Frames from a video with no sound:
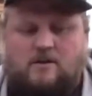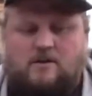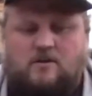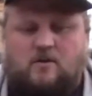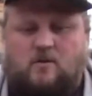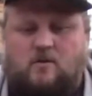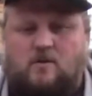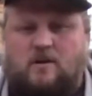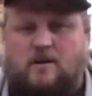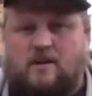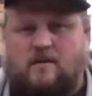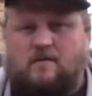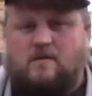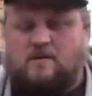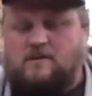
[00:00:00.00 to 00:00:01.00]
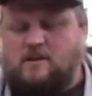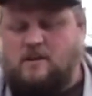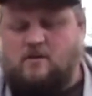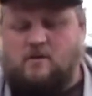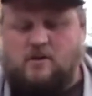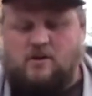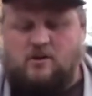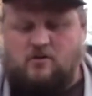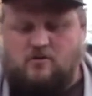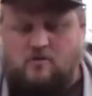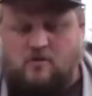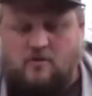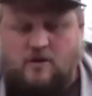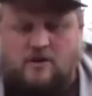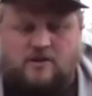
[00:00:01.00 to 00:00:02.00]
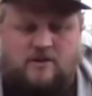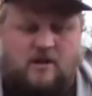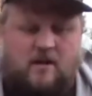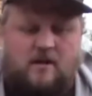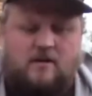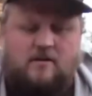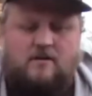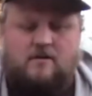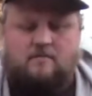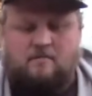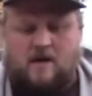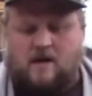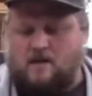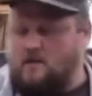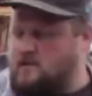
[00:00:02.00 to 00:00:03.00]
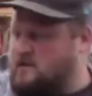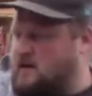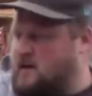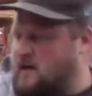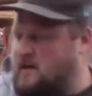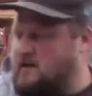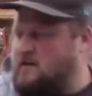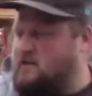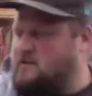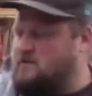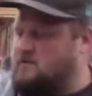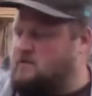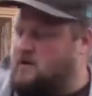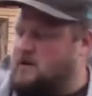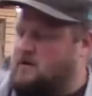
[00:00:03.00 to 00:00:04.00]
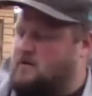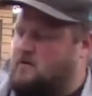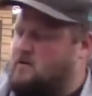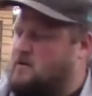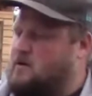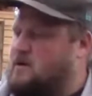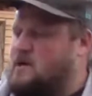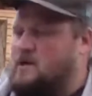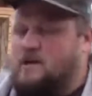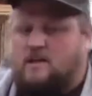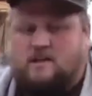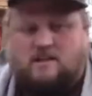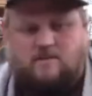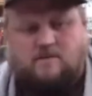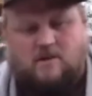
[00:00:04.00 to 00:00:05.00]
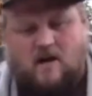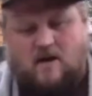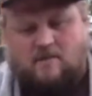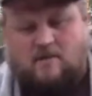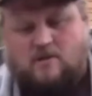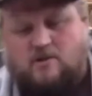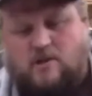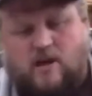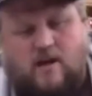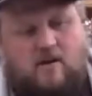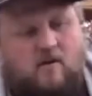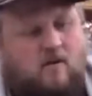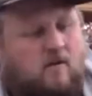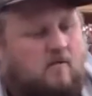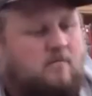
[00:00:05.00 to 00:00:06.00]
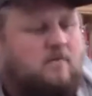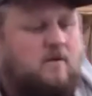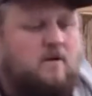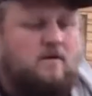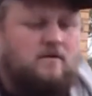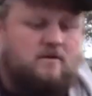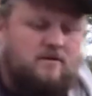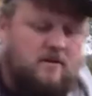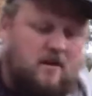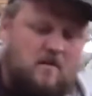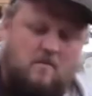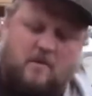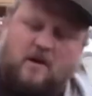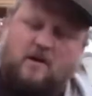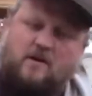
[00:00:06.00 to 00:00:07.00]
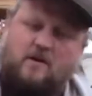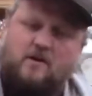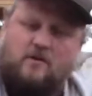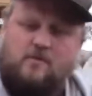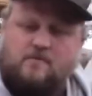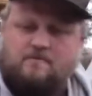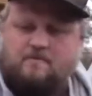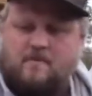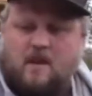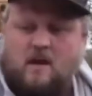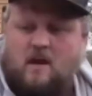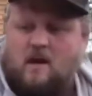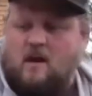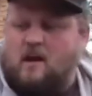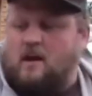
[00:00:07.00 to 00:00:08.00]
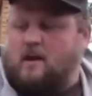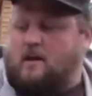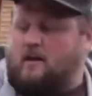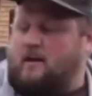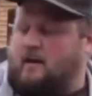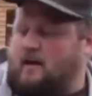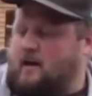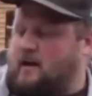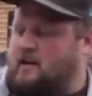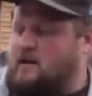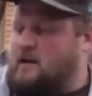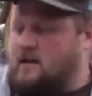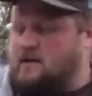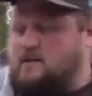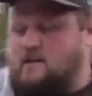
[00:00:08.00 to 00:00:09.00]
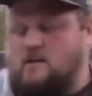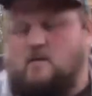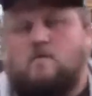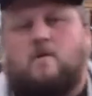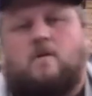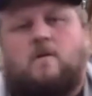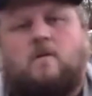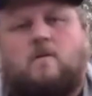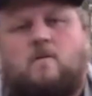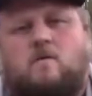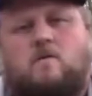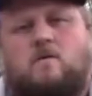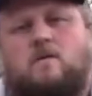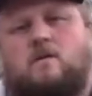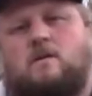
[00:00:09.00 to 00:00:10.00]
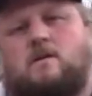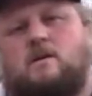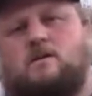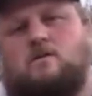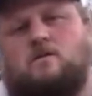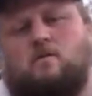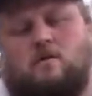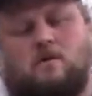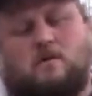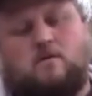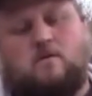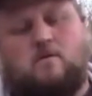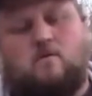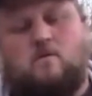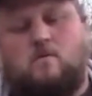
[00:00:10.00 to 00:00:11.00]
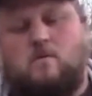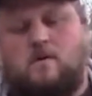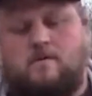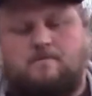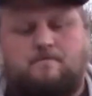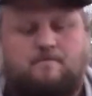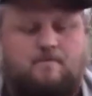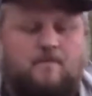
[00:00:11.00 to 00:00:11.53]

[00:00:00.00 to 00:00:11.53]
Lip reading: So the first thing you want to do when you start making this target is you want to subscribe to the channel, because there's nothing better to do. And the next thing you want to do is you want to